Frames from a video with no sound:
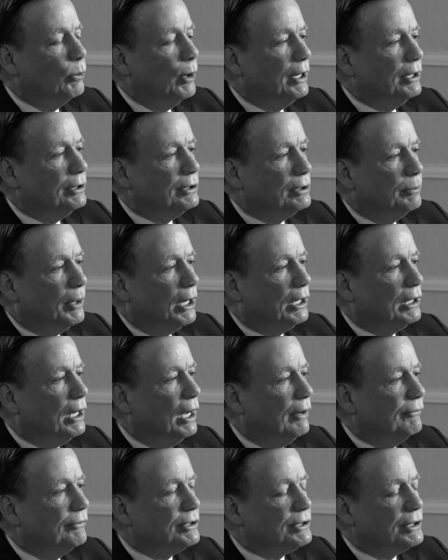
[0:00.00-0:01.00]
I went into my
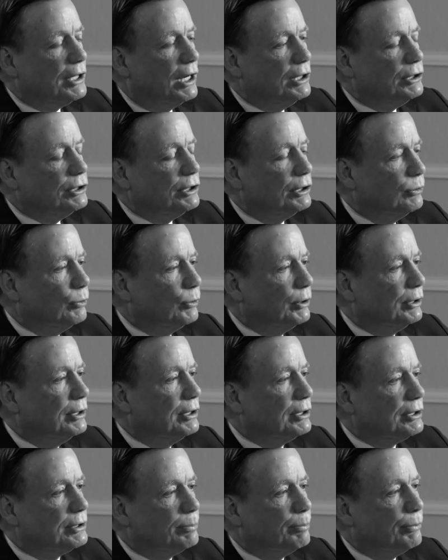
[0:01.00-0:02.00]
conversation with
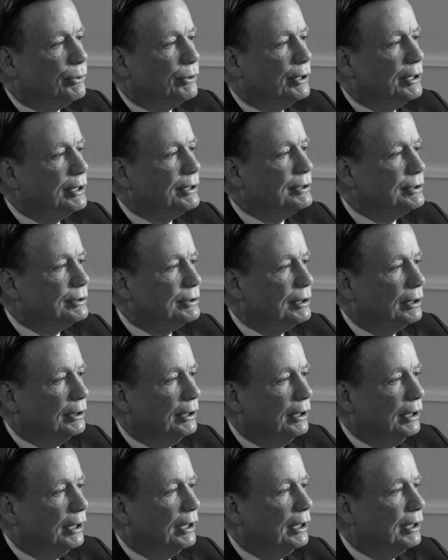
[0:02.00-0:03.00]
this priest a
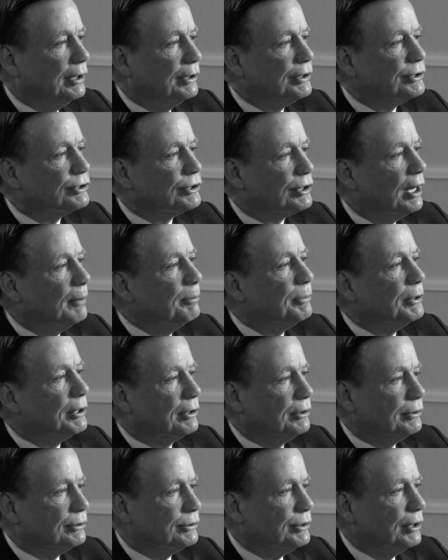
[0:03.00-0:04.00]
little on the
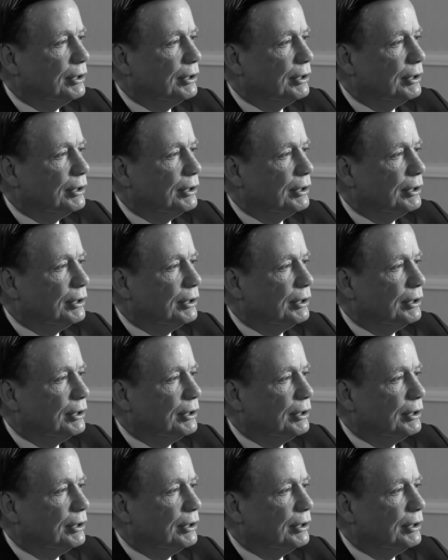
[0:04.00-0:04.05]
skeptical